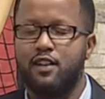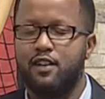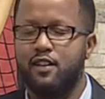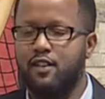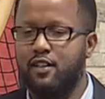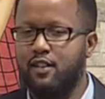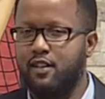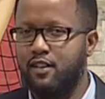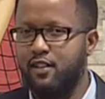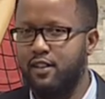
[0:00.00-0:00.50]

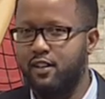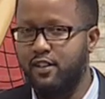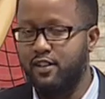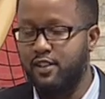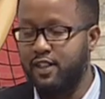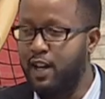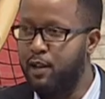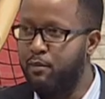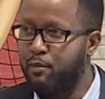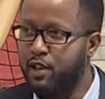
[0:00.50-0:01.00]
Mm-hmm. uh,
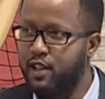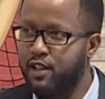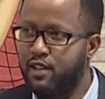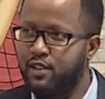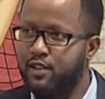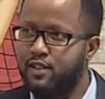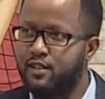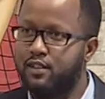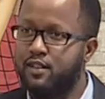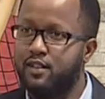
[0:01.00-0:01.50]
timely,
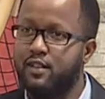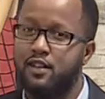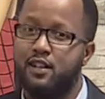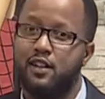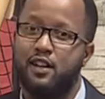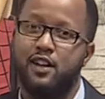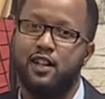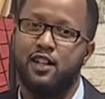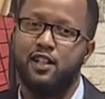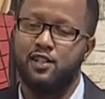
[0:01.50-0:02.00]

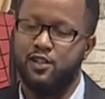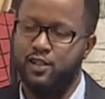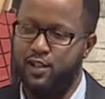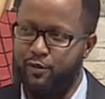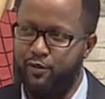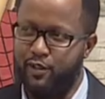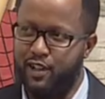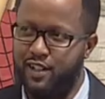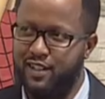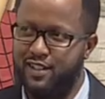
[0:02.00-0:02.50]
and
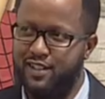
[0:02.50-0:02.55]
safely.